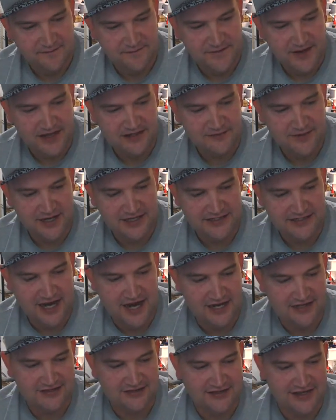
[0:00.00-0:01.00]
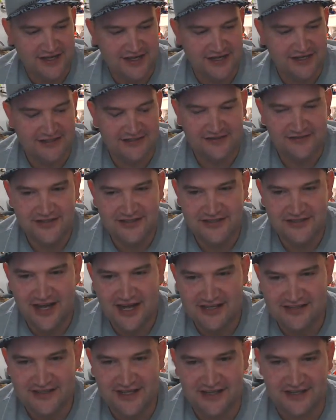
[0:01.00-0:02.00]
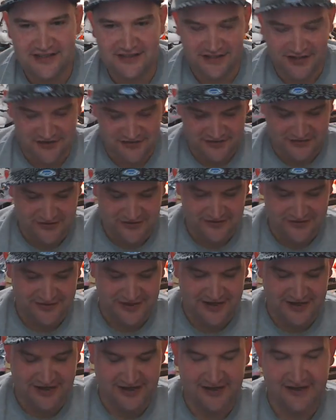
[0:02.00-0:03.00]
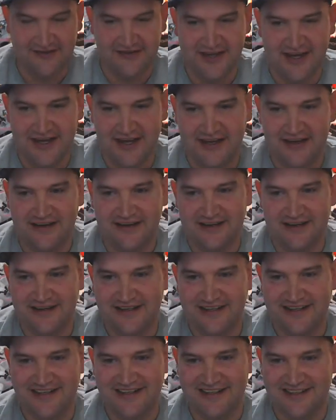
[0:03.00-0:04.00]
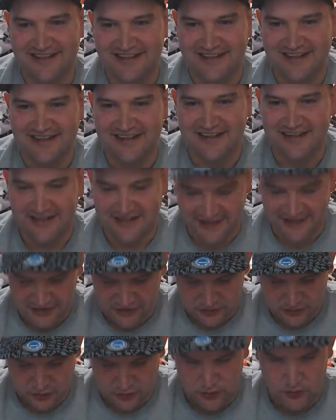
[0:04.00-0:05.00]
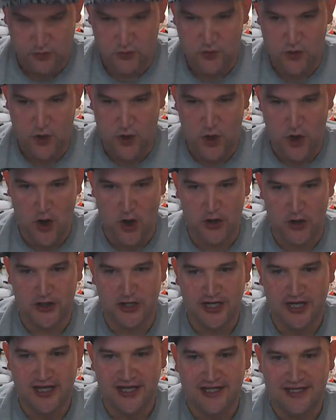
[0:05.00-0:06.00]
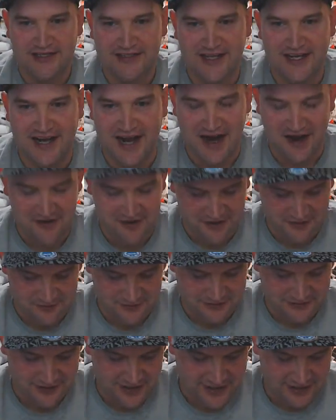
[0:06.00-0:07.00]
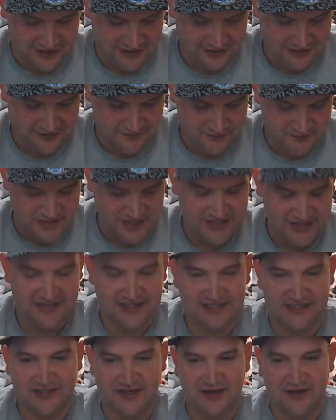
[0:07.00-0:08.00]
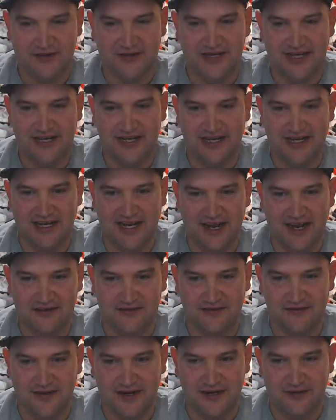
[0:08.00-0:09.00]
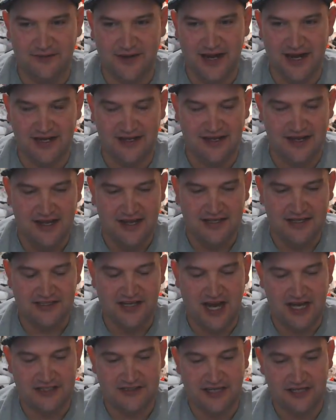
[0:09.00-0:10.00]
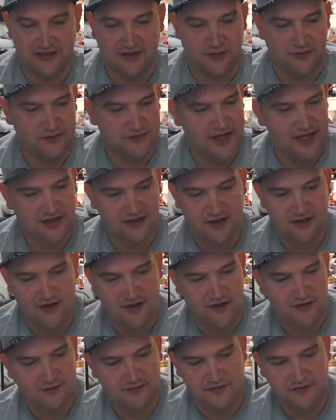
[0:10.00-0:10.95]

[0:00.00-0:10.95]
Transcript: That's why Josh is like, so what you guys think of Joe going? Like, hell yeah, let's do it. Then Eric was like busy, so he didn't answer right away. Josh said, don't think long.